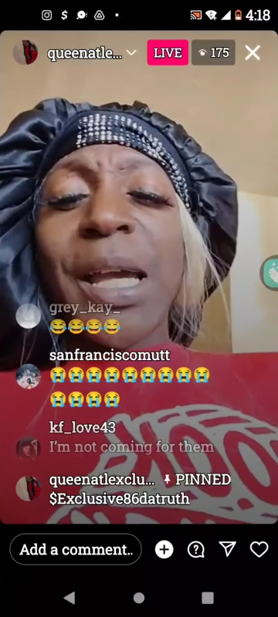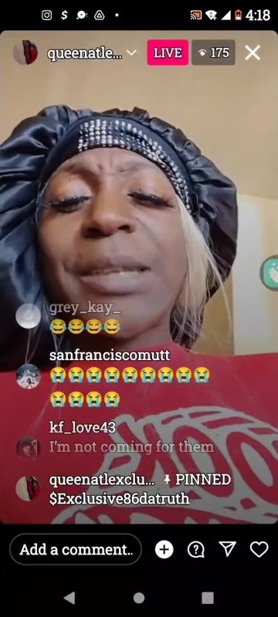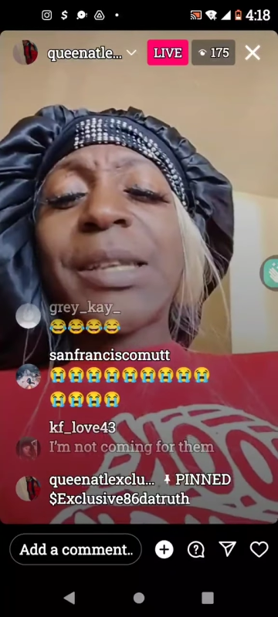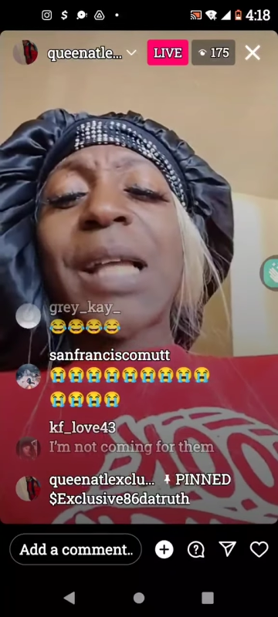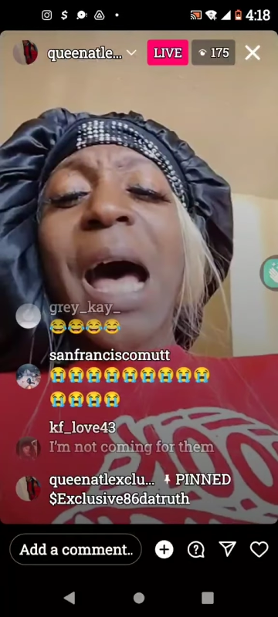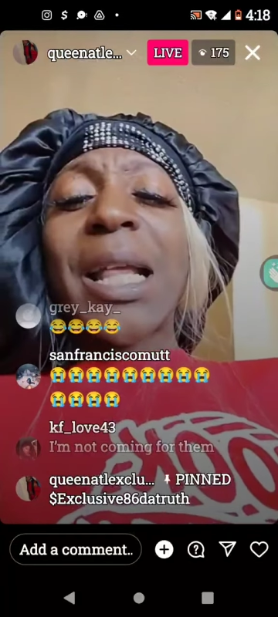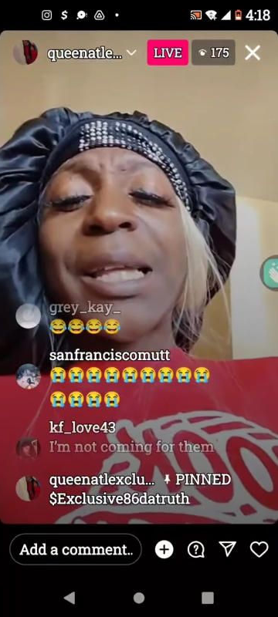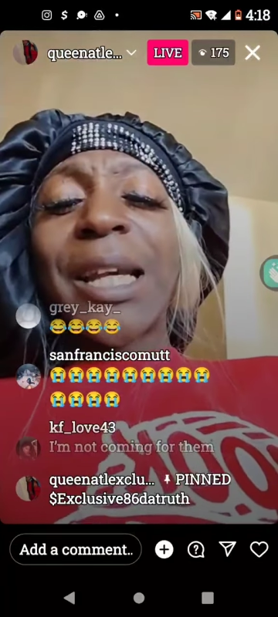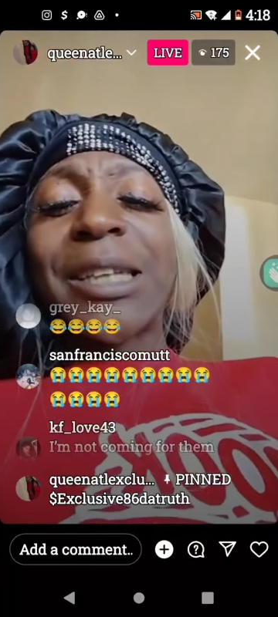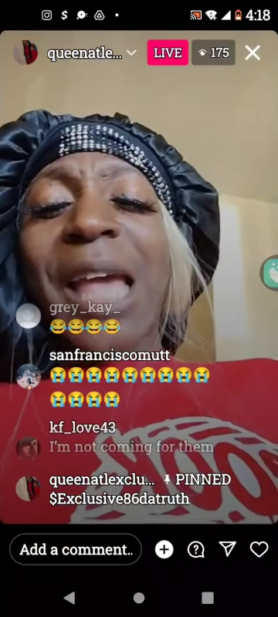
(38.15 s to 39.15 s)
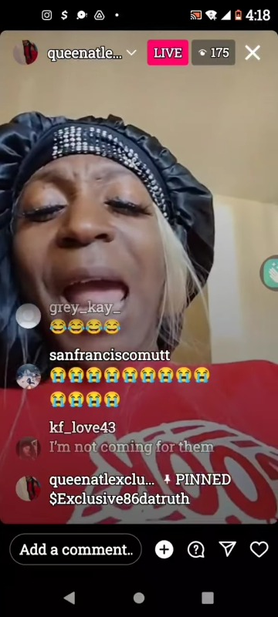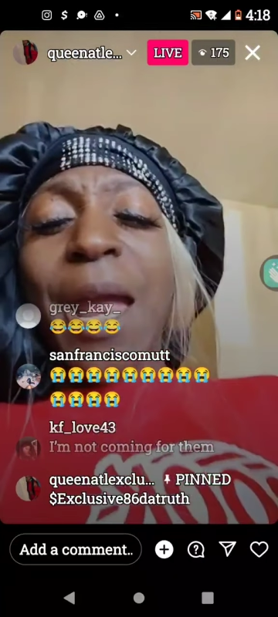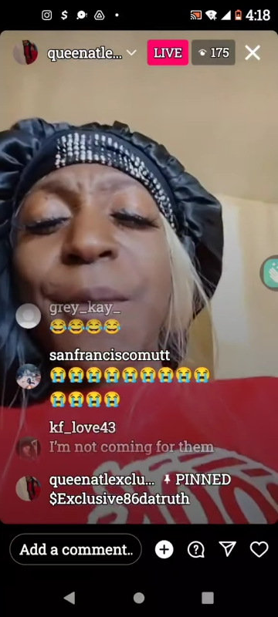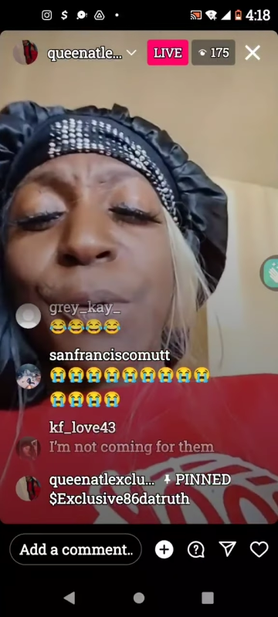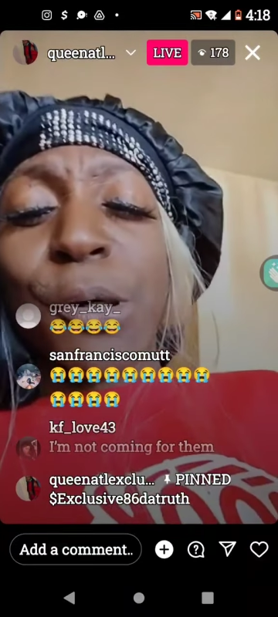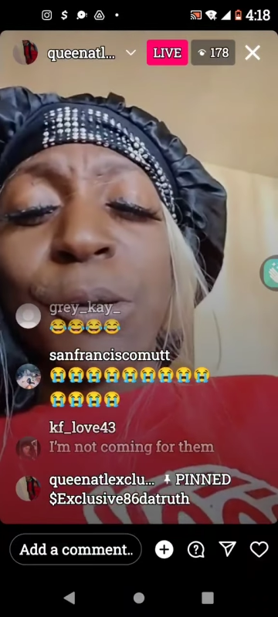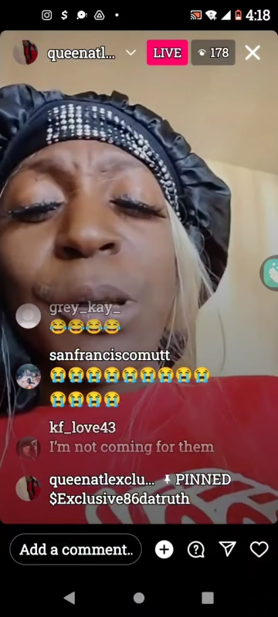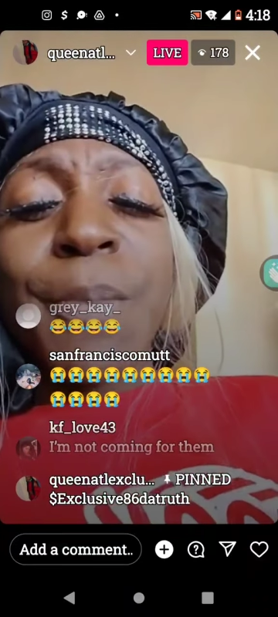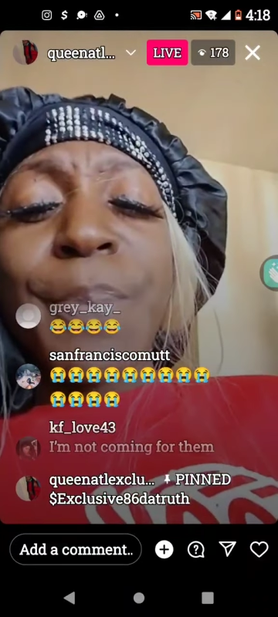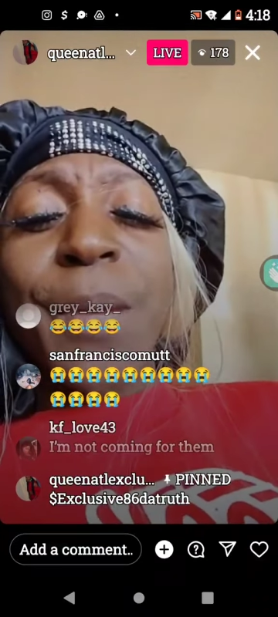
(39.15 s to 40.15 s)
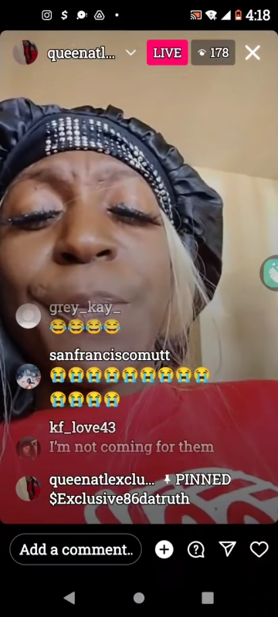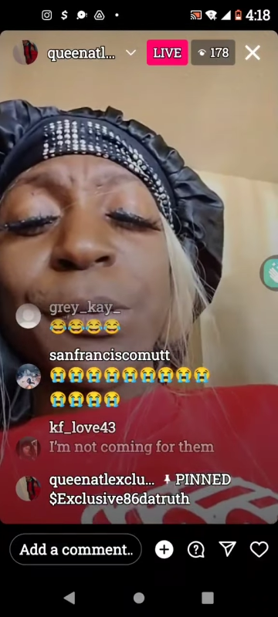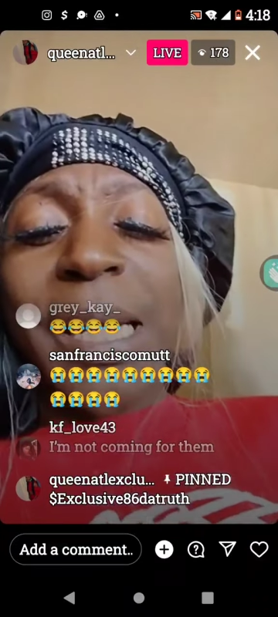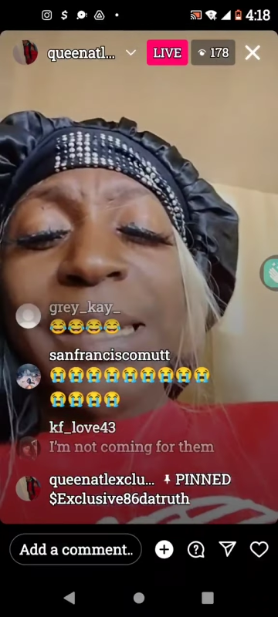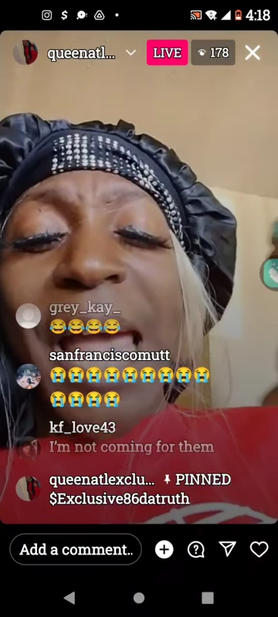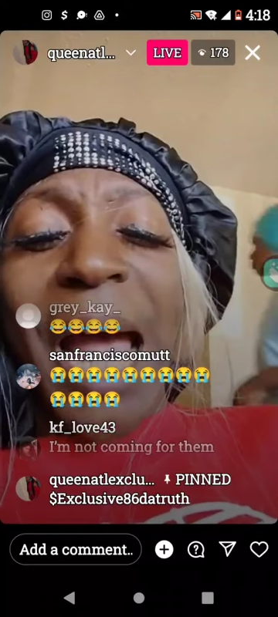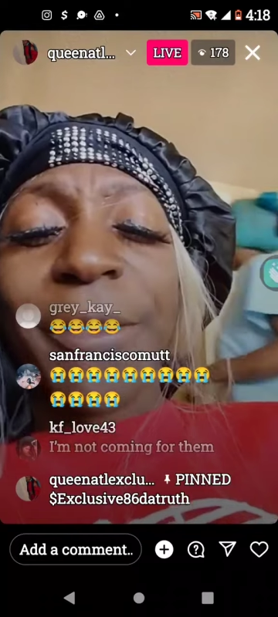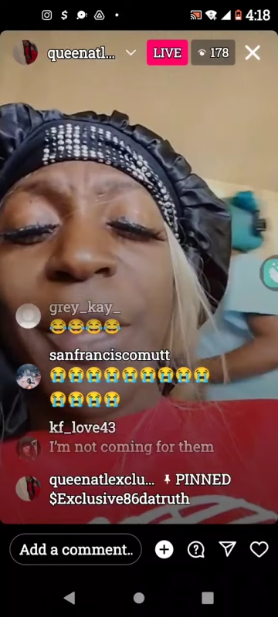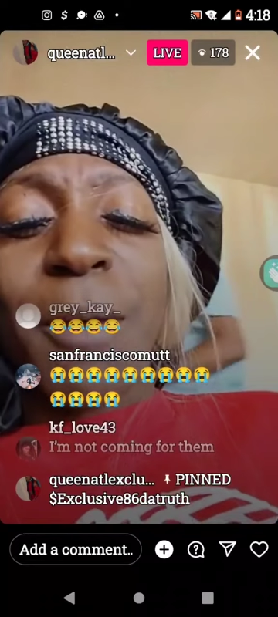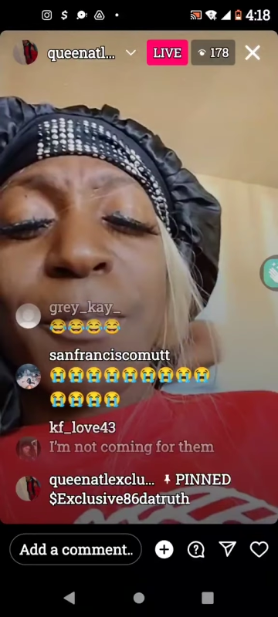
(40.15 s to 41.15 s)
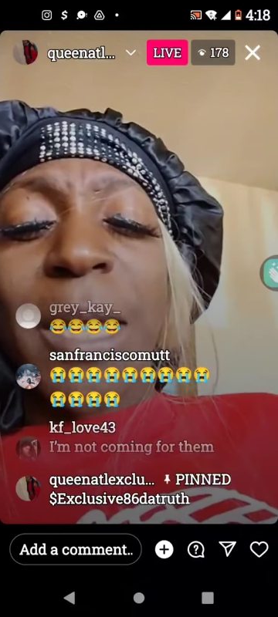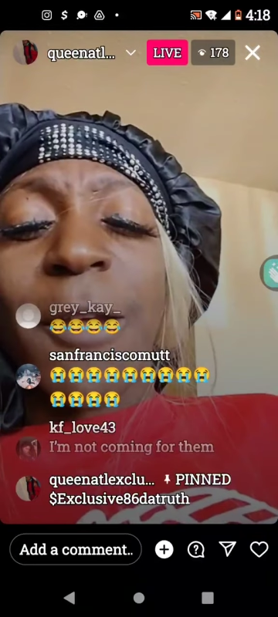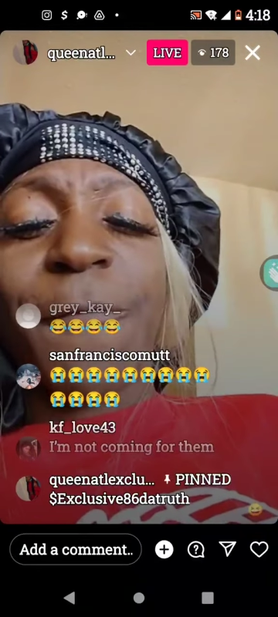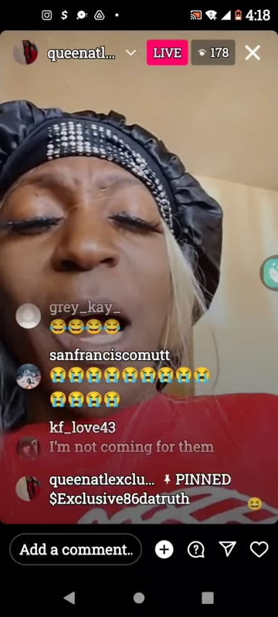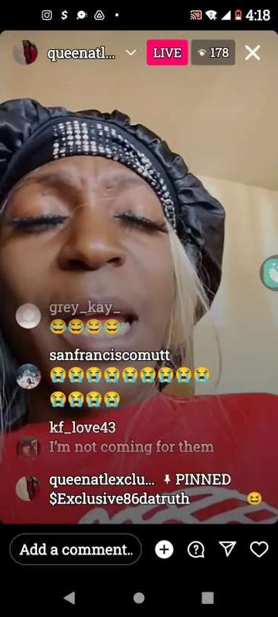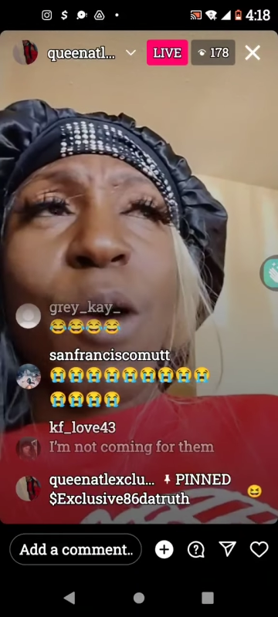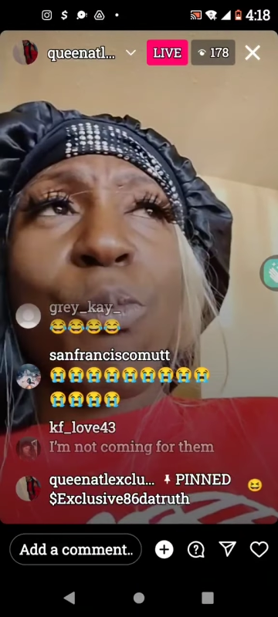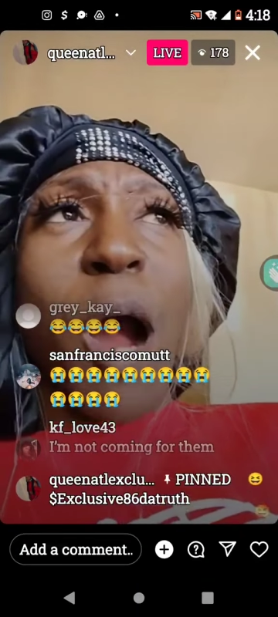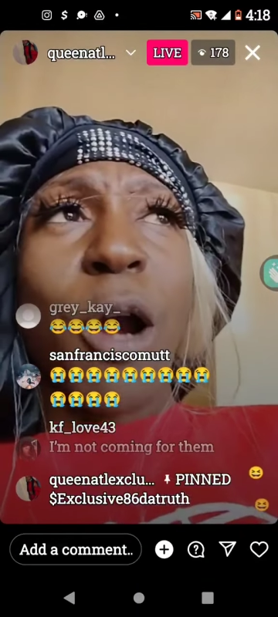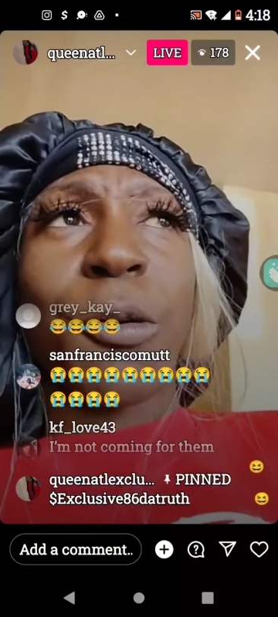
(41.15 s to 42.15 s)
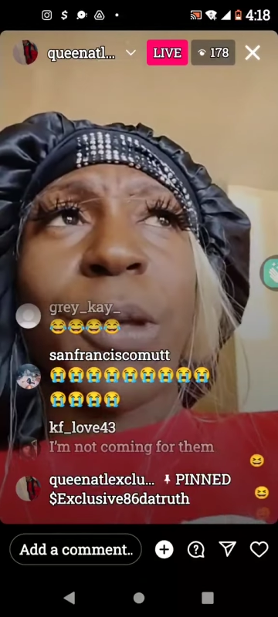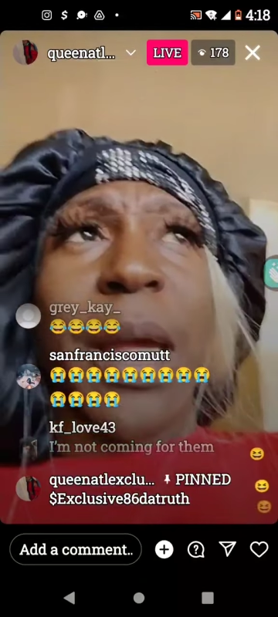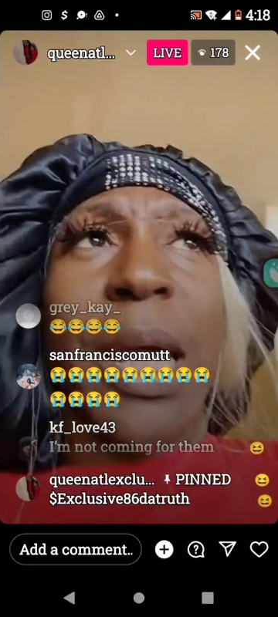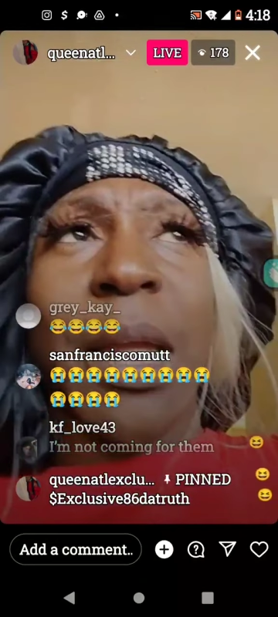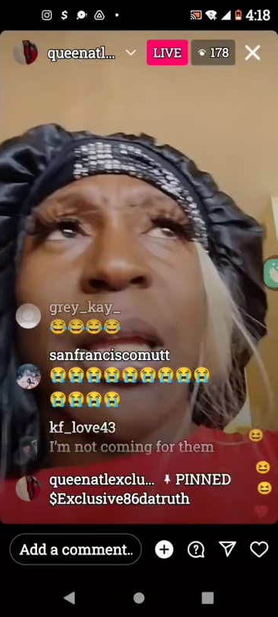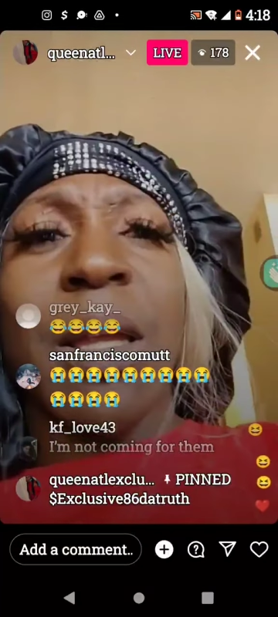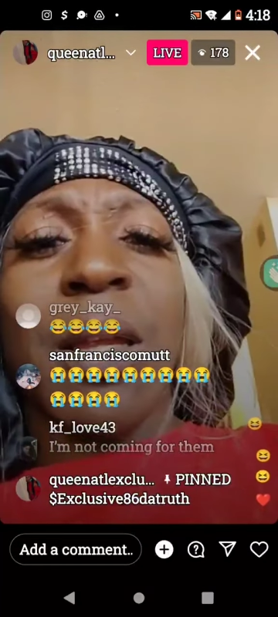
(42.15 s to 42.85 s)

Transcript: it's a lot of disabled people that's out there motherfucking working.